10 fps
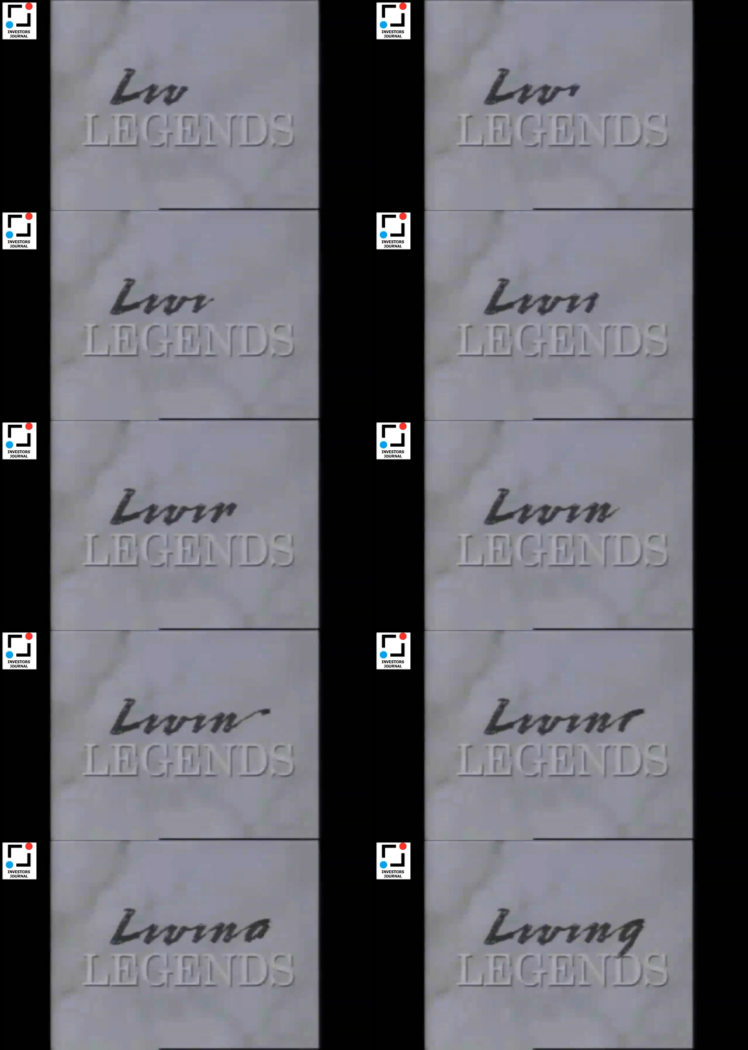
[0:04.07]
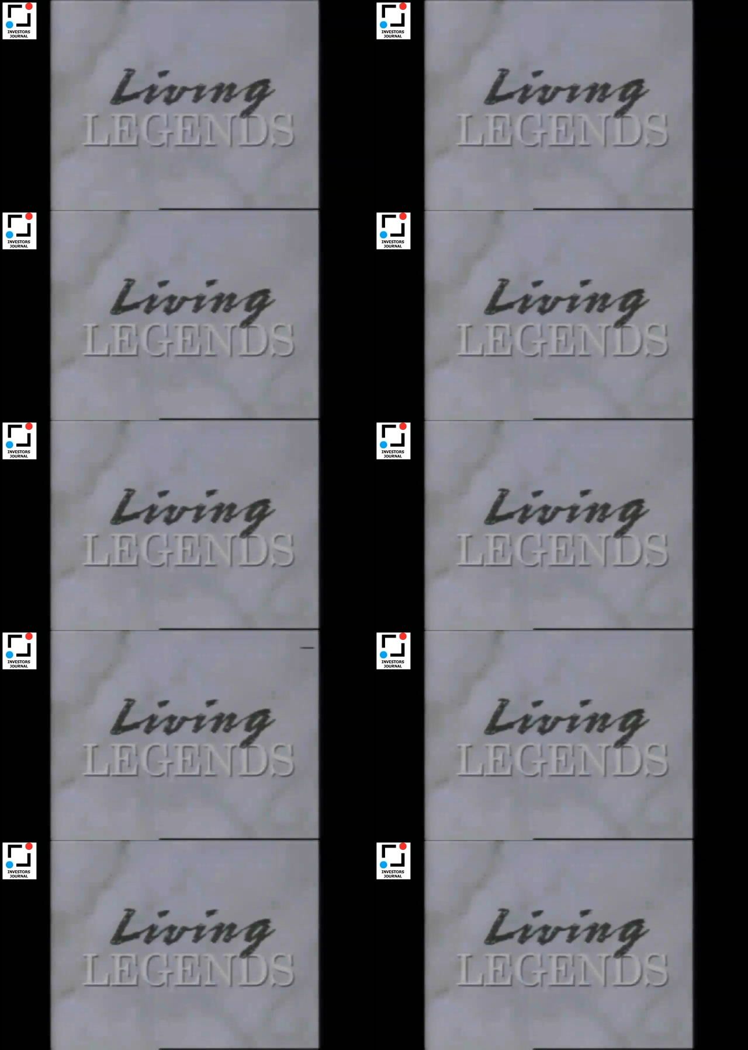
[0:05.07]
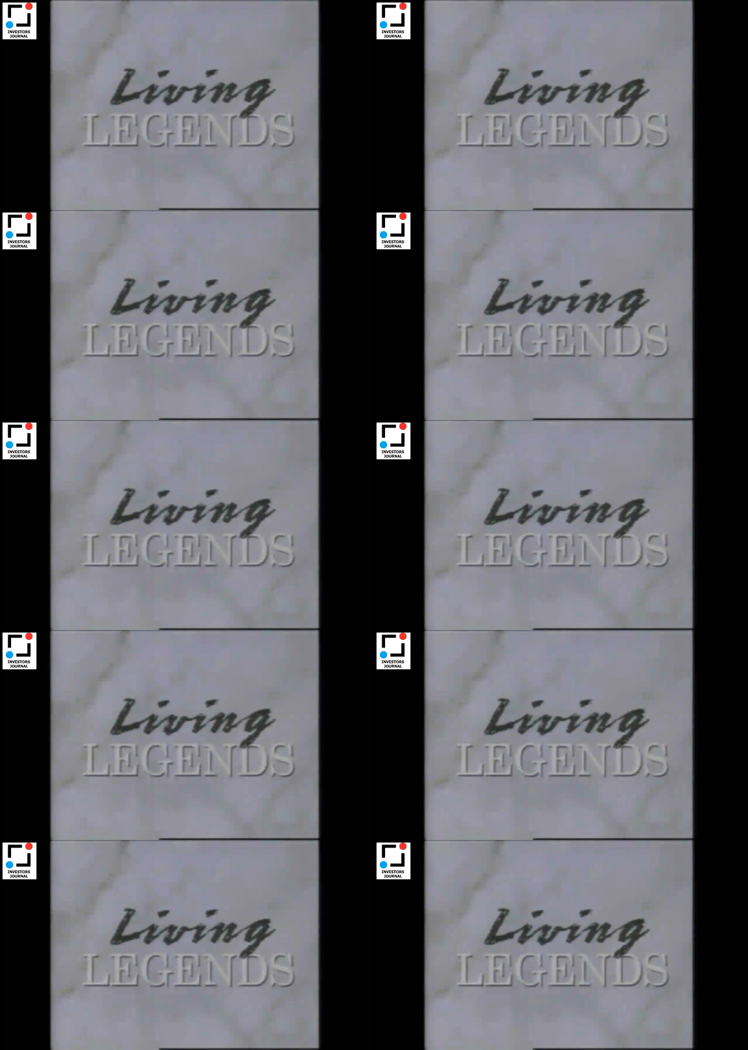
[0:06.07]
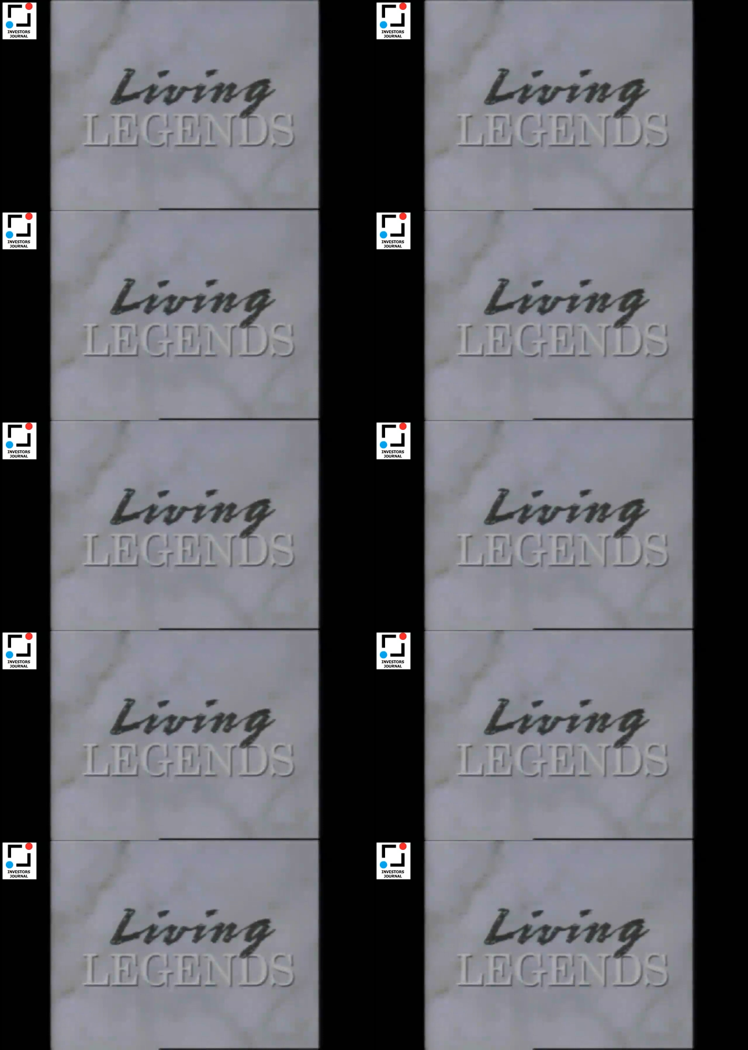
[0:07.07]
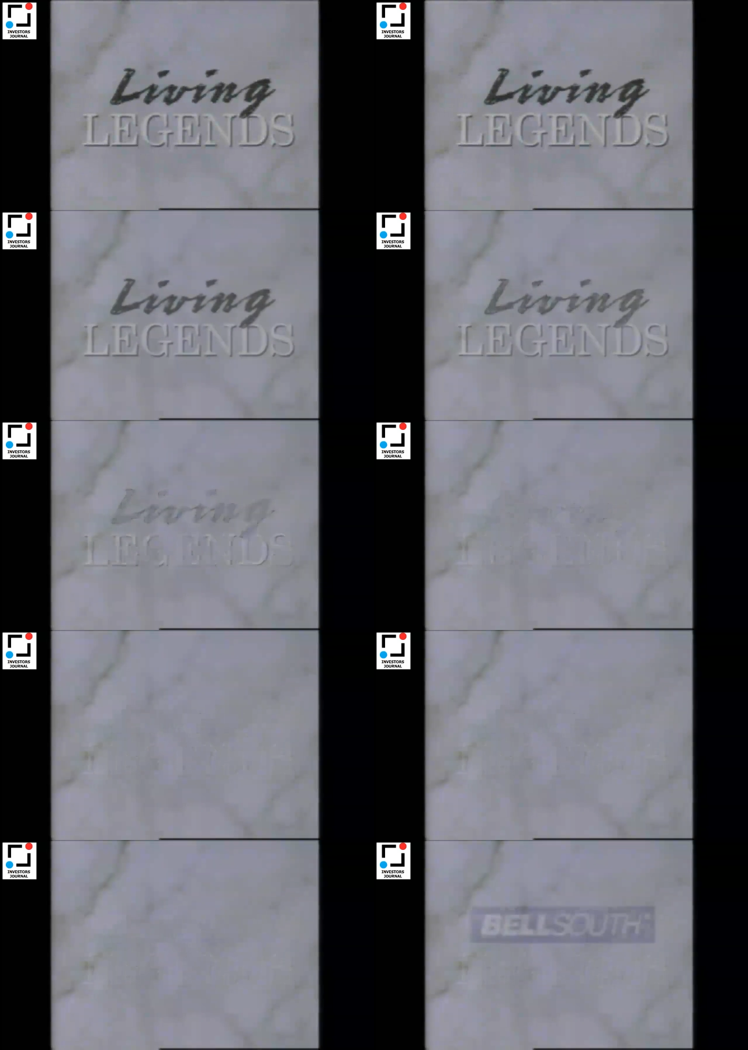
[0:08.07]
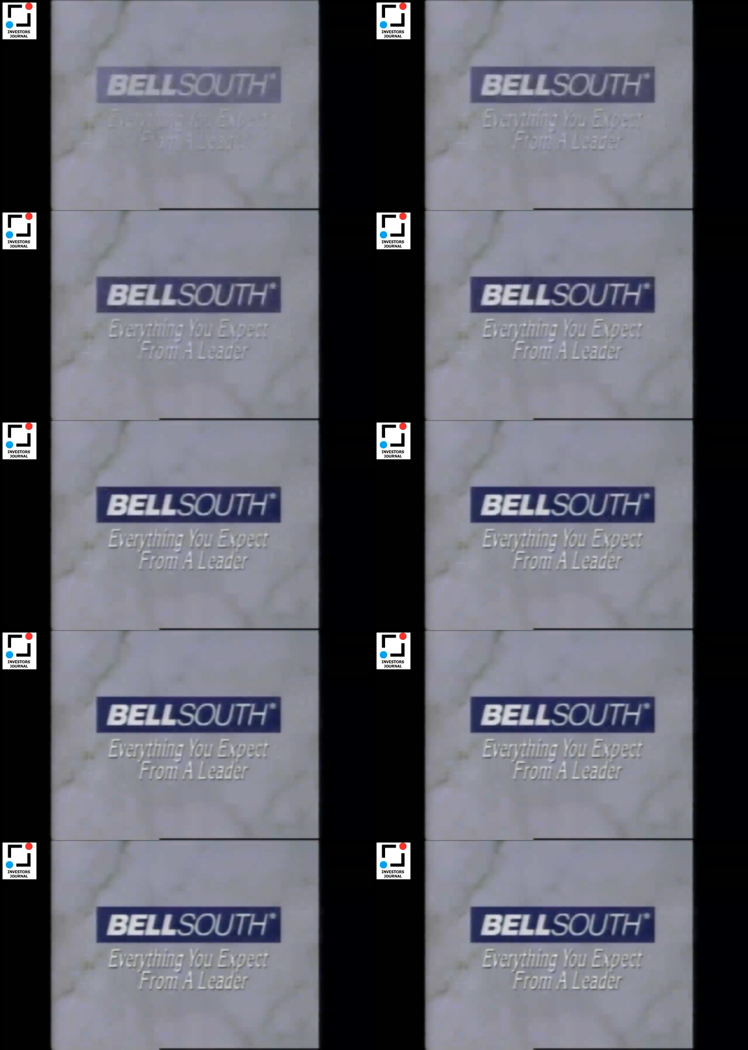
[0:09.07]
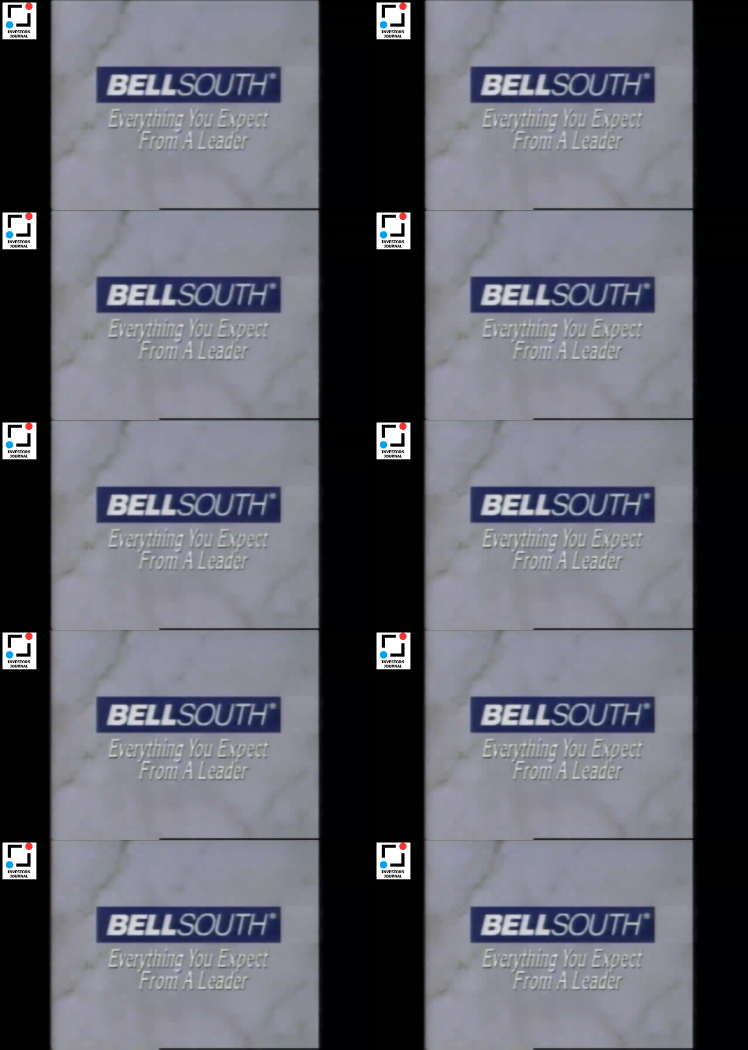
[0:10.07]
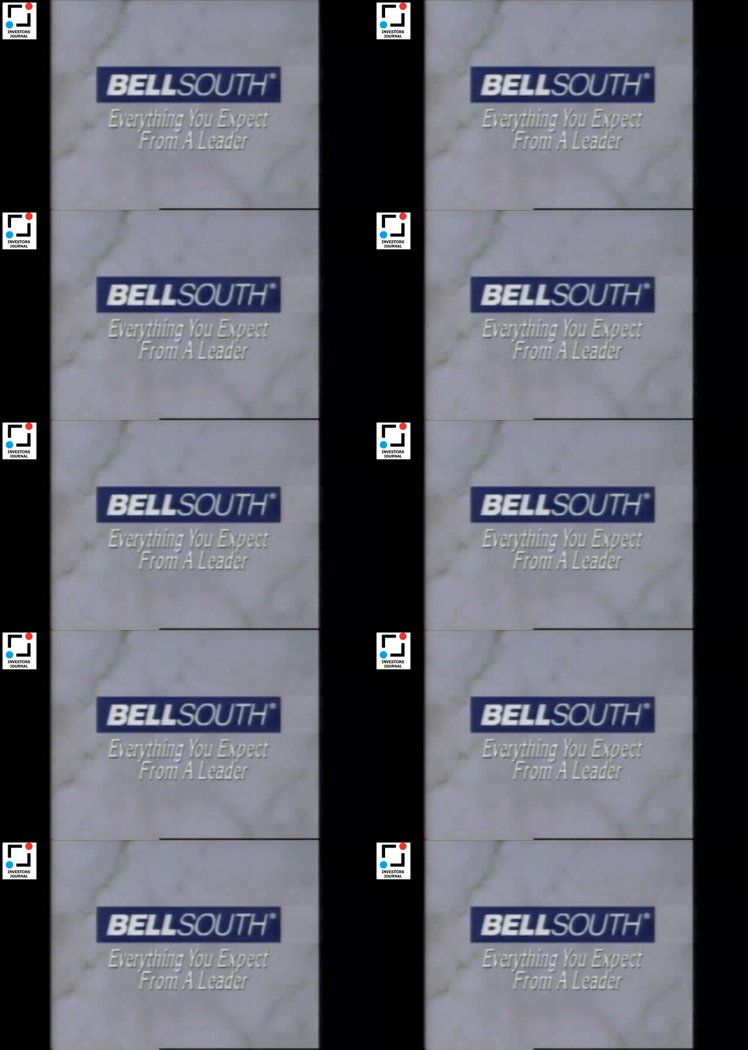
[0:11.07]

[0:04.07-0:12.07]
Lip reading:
No face is visible, so there are no lips to read.